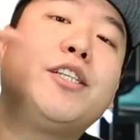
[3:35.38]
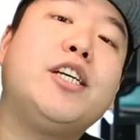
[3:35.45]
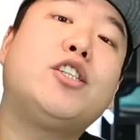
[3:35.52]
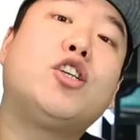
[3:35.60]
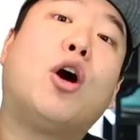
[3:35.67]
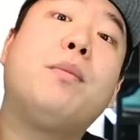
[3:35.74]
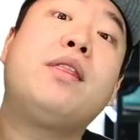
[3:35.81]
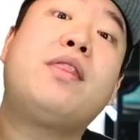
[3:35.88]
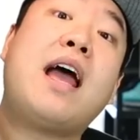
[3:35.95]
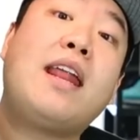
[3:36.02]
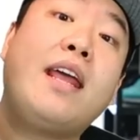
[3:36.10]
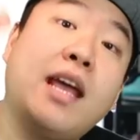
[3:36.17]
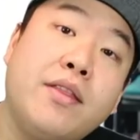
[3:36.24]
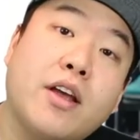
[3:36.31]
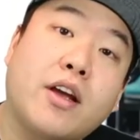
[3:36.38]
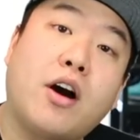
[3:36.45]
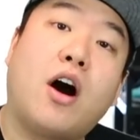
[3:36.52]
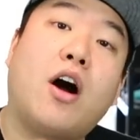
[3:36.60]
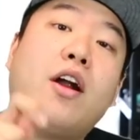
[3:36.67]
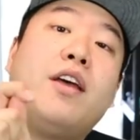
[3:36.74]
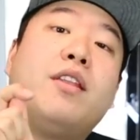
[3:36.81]
she told me that in the
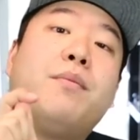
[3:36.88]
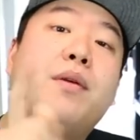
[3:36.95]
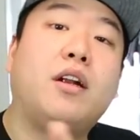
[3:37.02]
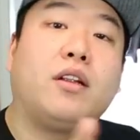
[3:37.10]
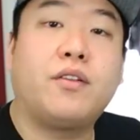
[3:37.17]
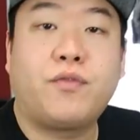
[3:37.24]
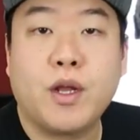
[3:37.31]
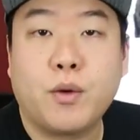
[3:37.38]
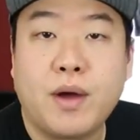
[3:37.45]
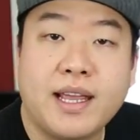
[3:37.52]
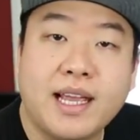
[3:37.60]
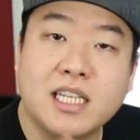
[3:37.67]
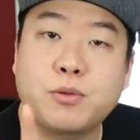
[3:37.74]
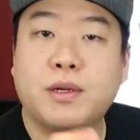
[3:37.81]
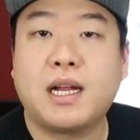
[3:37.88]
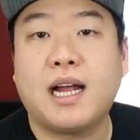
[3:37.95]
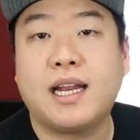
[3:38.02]
car in the middle of the freeway. Guess what